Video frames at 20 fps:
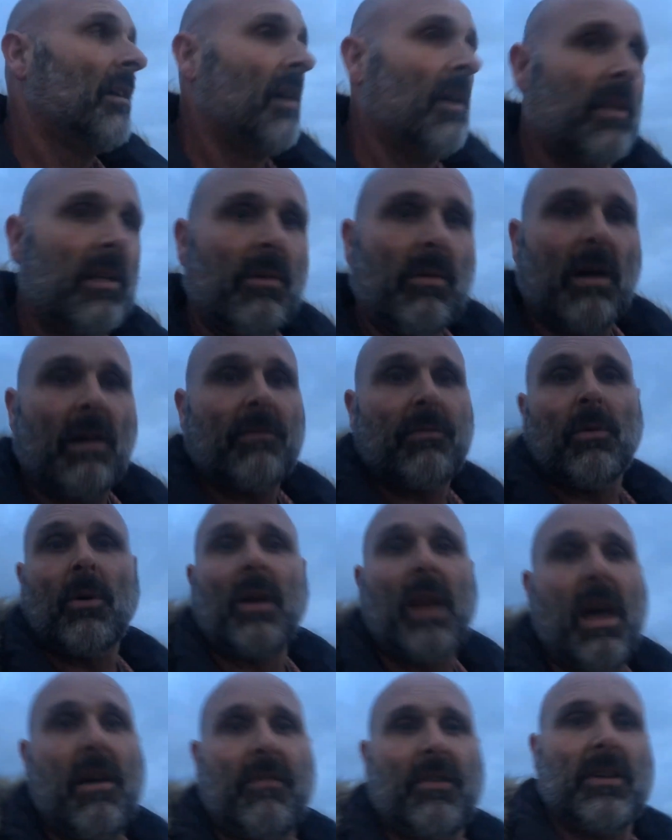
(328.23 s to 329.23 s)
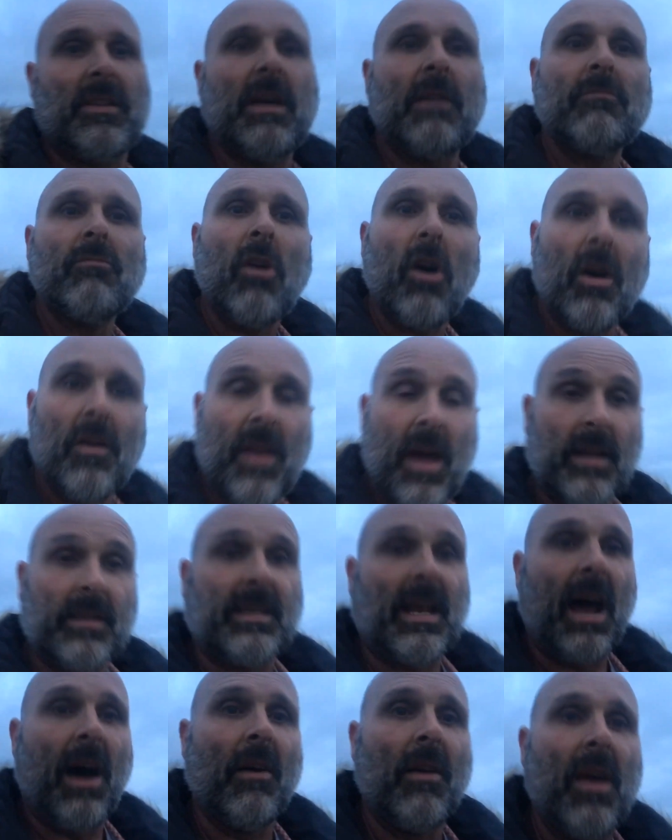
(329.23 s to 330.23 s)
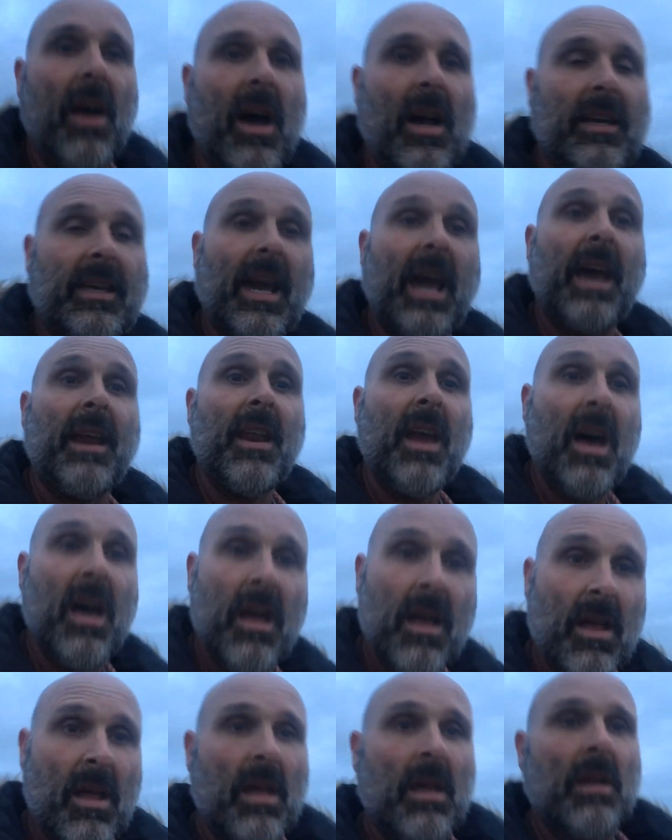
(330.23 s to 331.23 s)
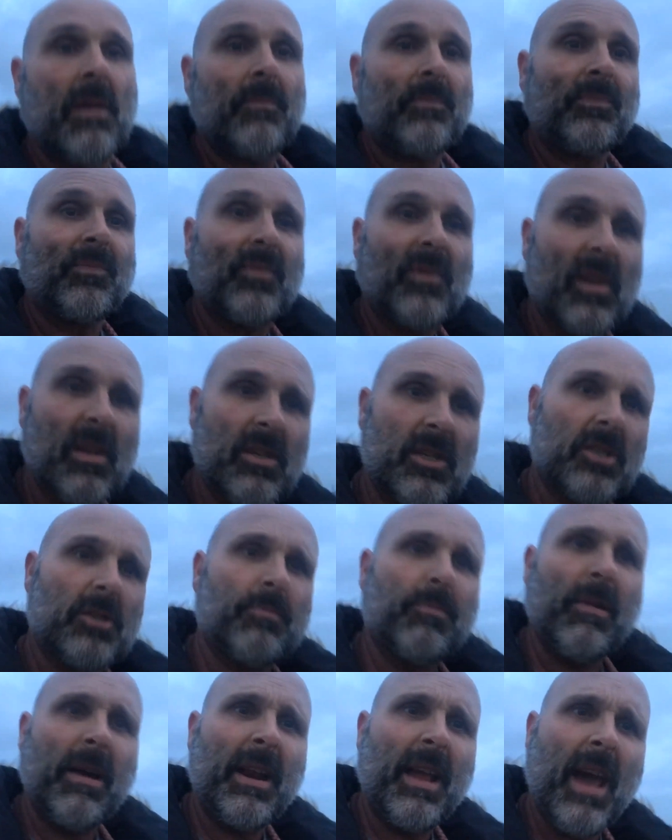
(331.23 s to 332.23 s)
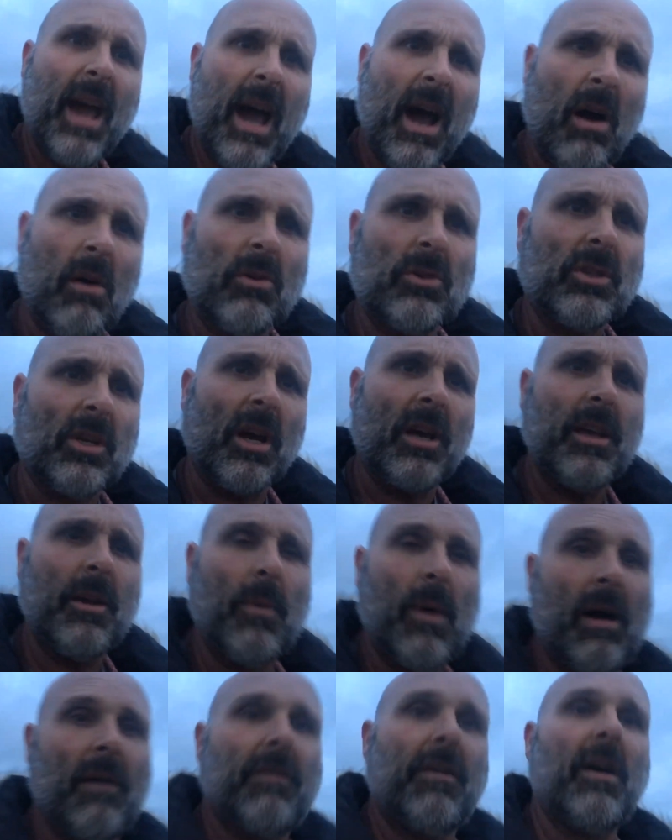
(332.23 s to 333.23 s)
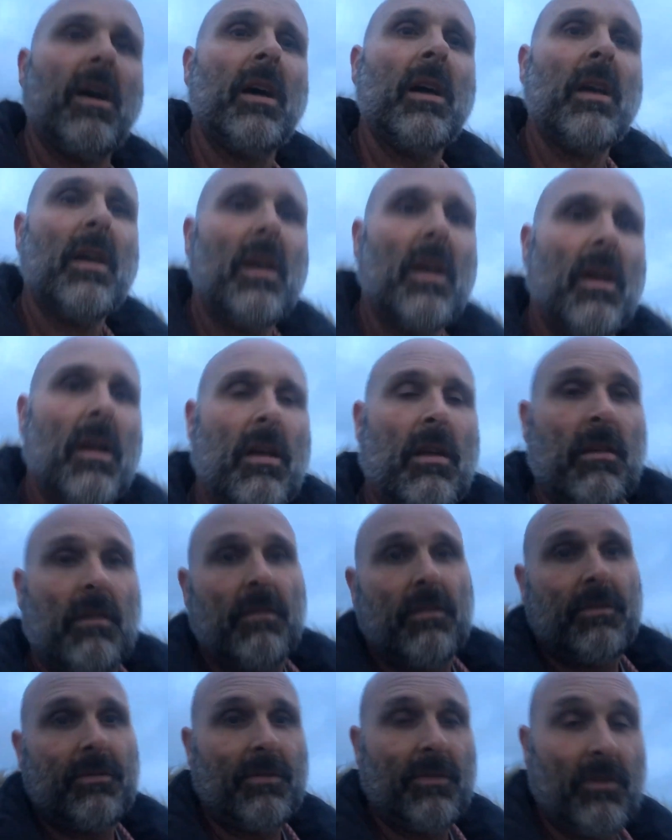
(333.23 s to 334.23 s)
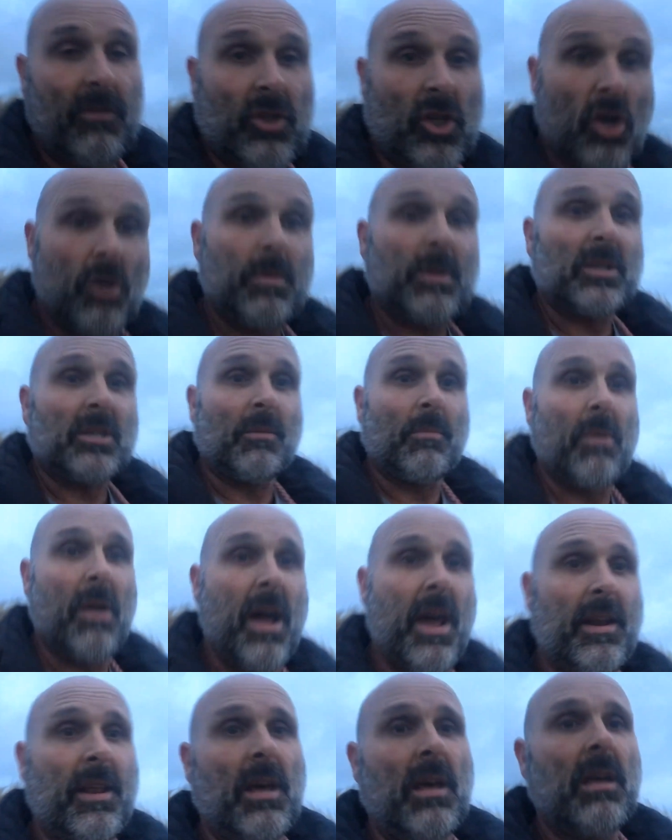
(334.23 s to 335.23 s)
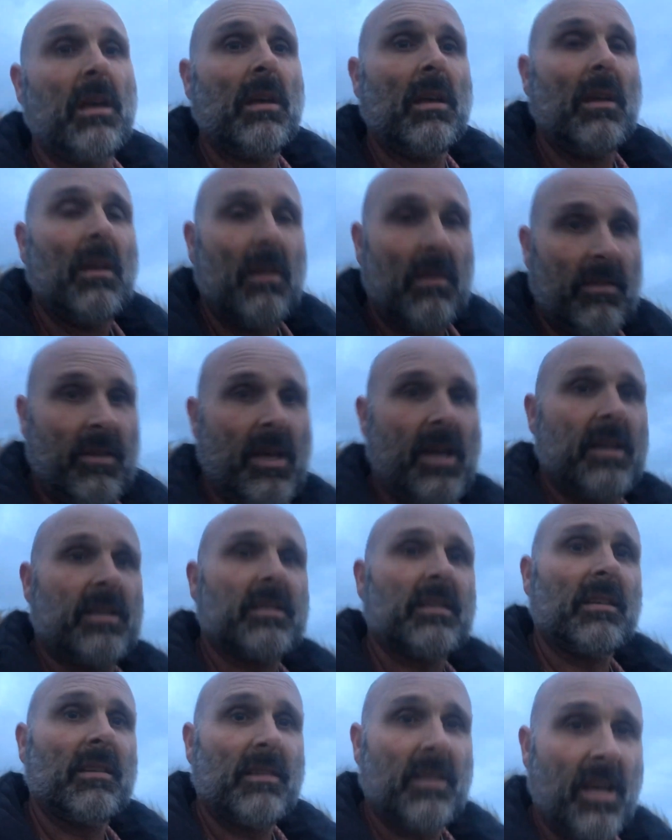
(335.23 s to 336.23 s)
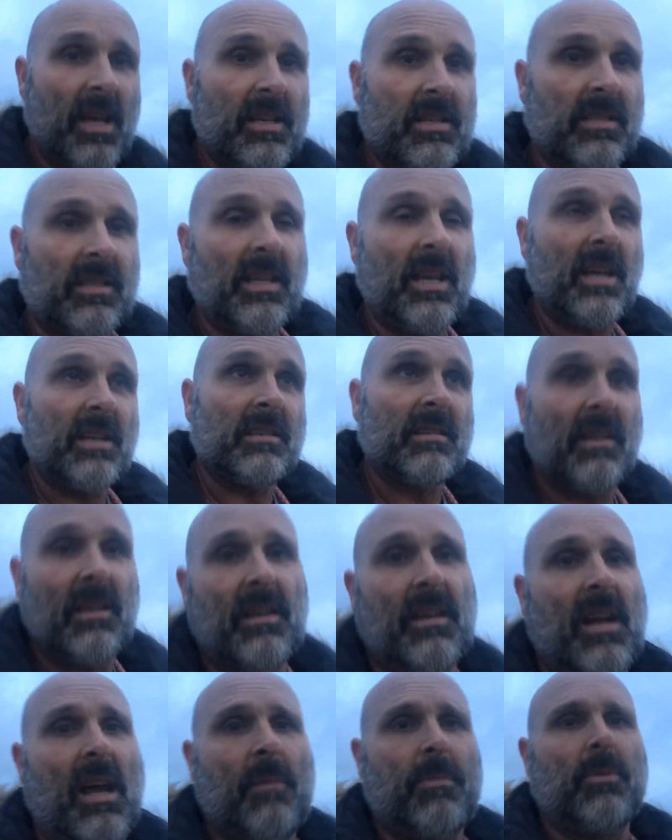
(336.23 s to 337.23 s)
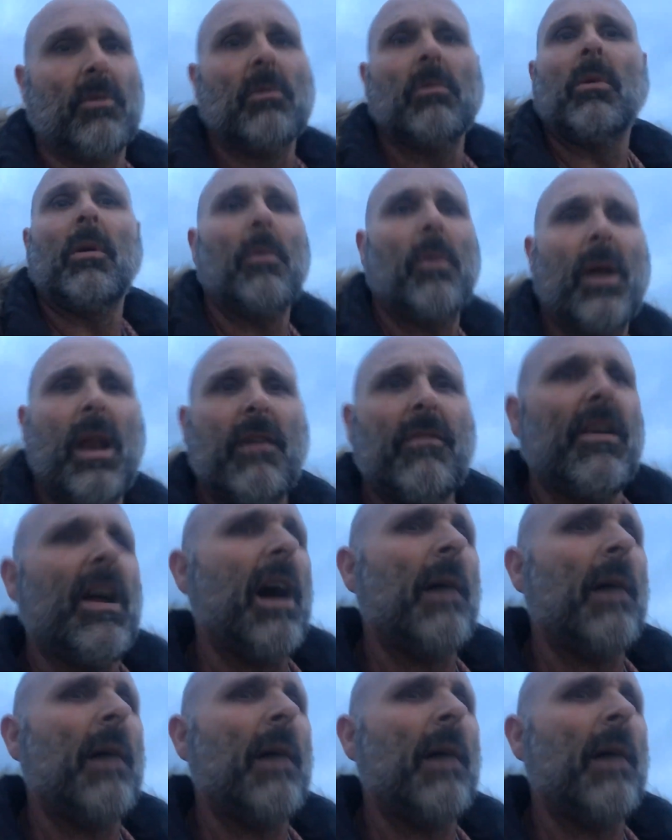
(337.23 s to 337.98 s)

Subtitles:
and you have whatever, then write that down. Again, spread it out, so you have 2 bits of bread, this, and an apple, whatever it